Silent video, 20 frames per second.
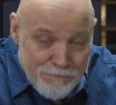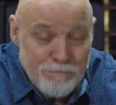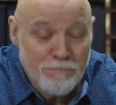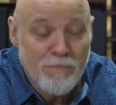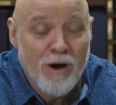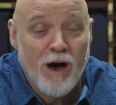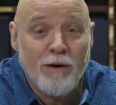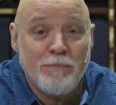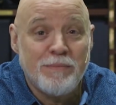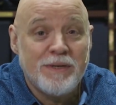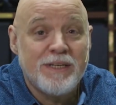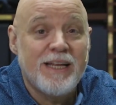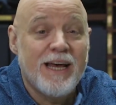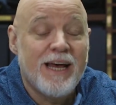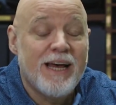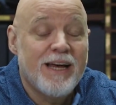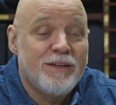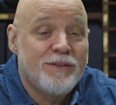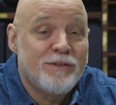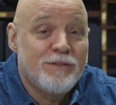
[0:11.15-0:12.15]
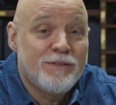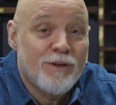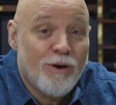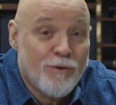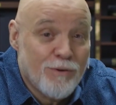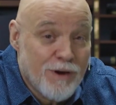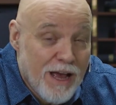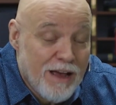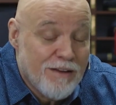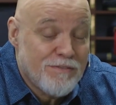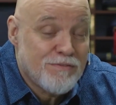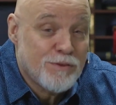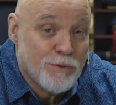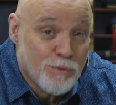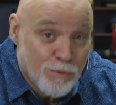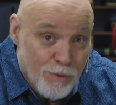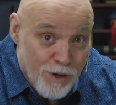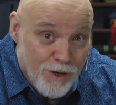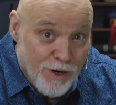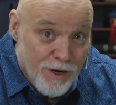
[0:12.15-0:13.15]
Mom and Dad don't have
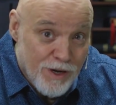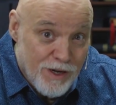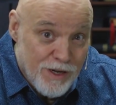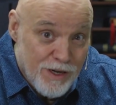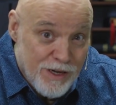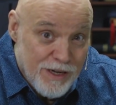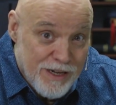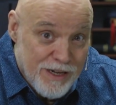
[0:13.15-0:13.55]
to work.